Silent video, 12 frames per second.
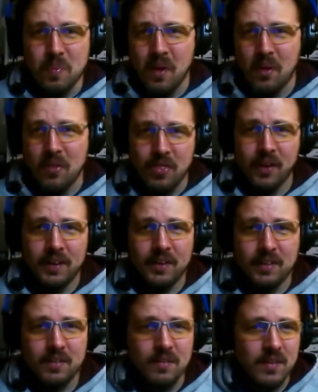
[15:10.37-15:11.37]

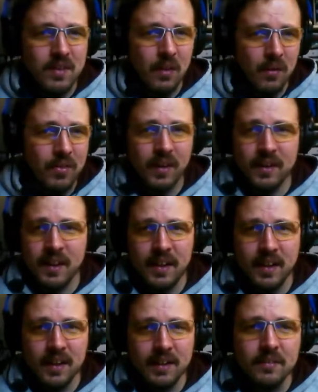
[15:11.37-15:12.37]

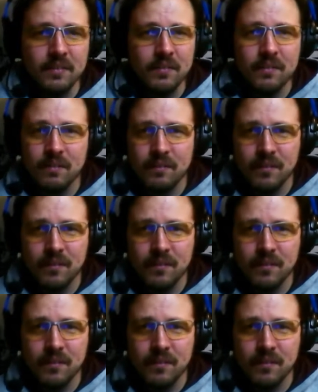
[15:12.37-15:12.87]
13